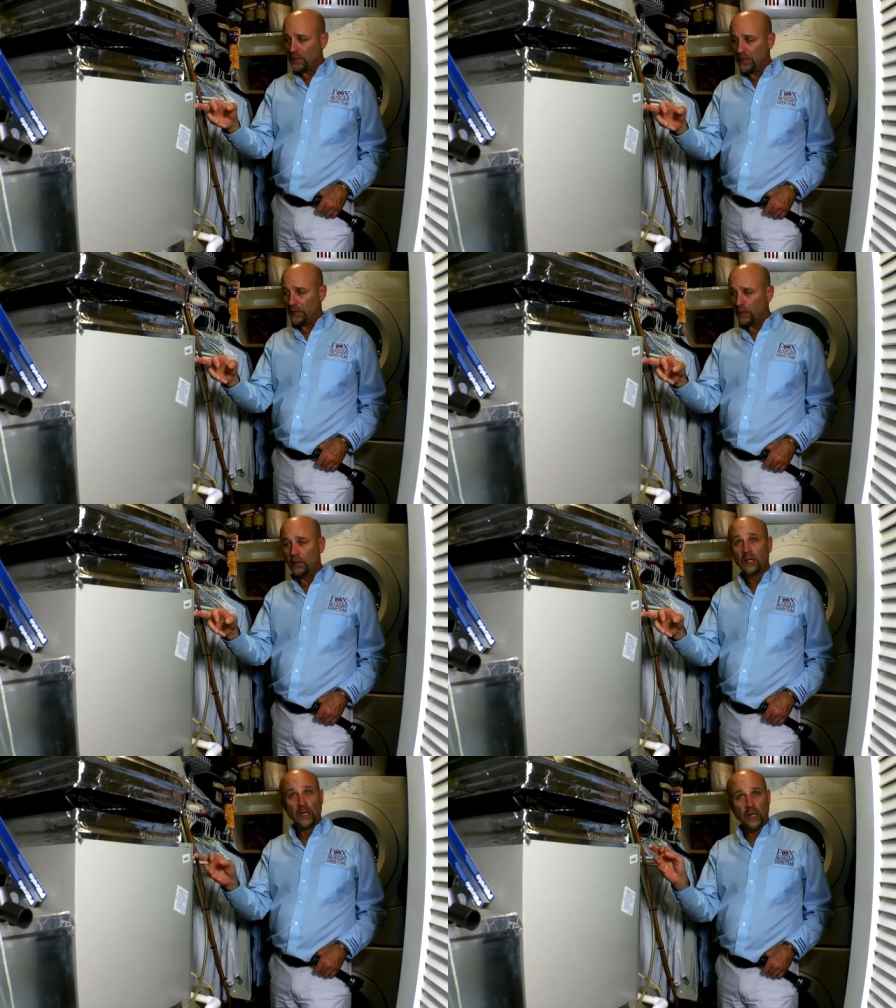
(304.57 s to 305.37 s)
in
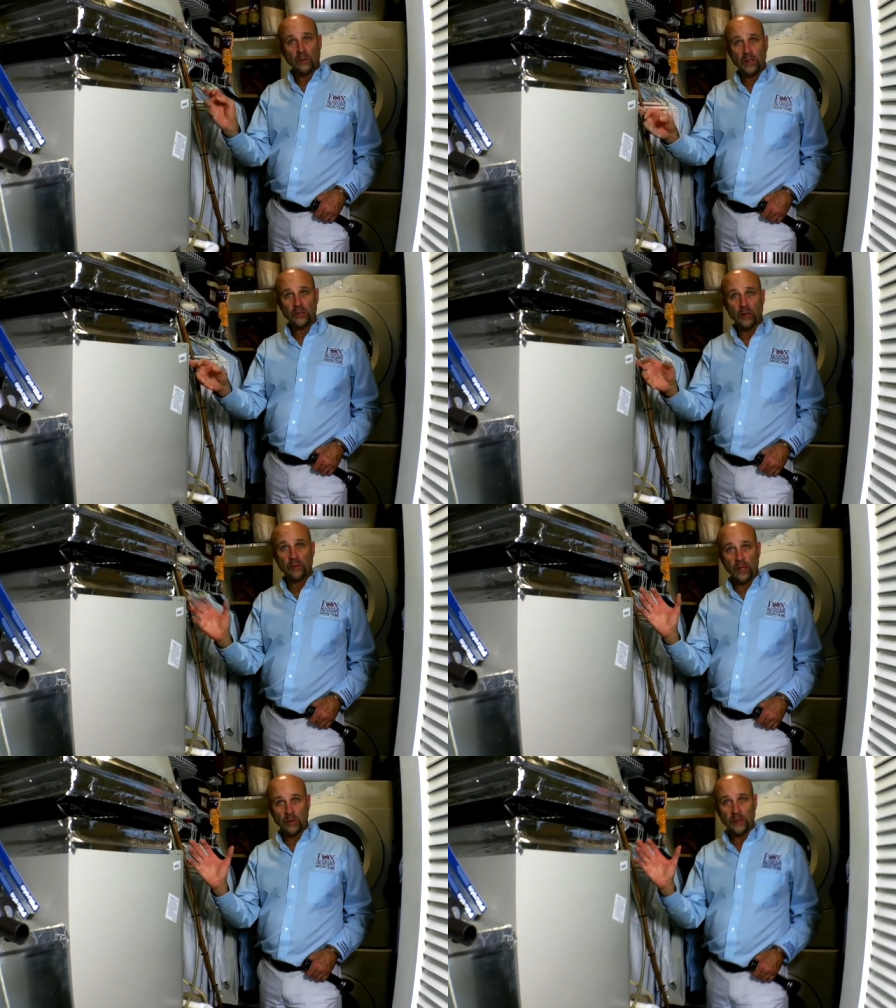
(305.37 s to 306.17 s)
here, and we're going to start
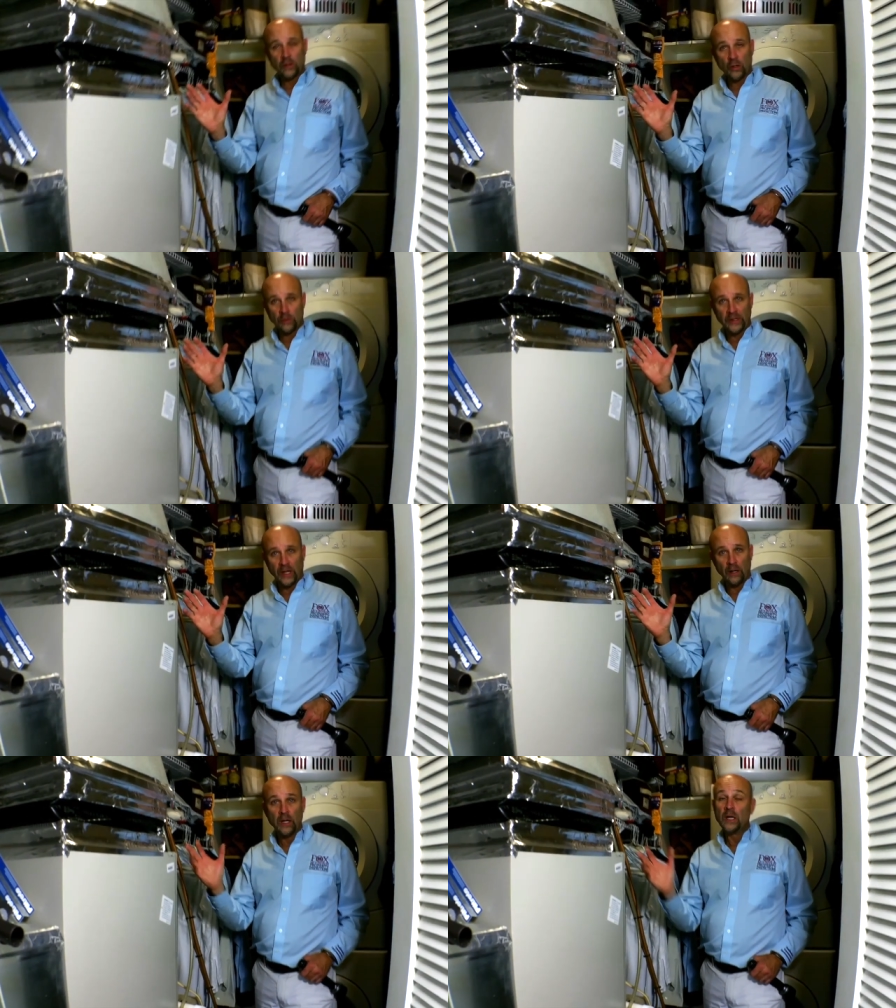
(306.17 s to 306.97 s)
blowing cold
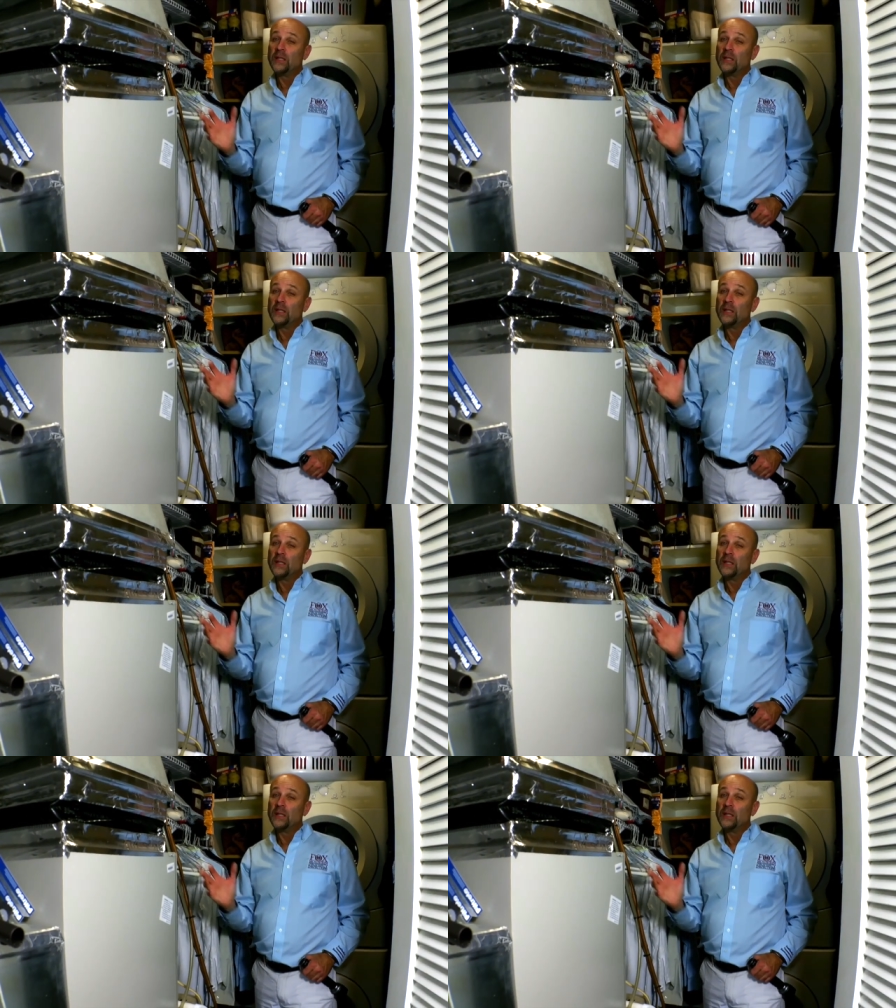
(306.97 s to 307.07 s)
air.